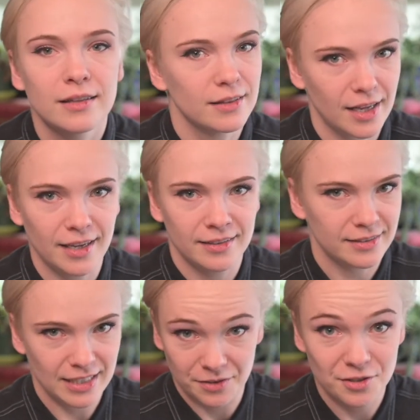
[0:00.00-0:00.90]

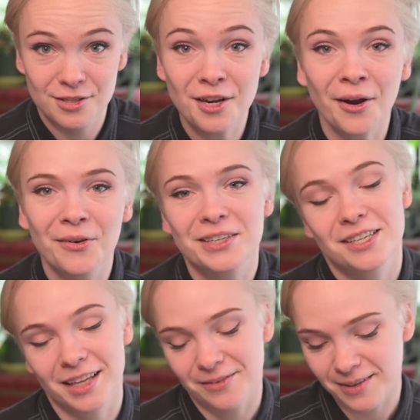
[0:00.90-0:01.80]
lying in the snow
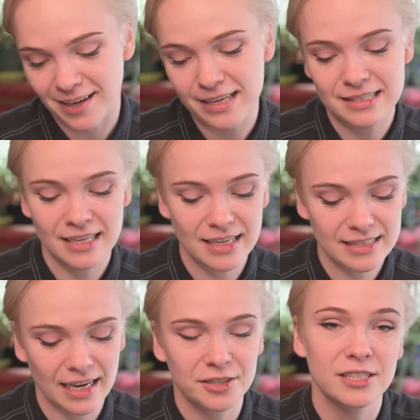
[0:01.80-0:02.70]
until I realized that it's
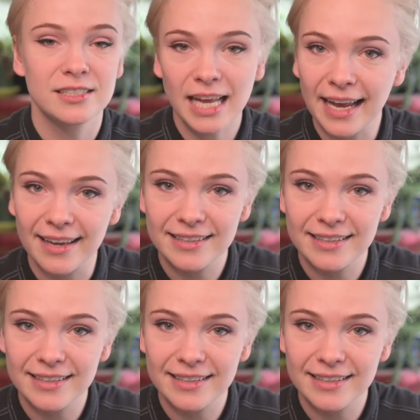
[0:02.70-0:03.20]
actually sand.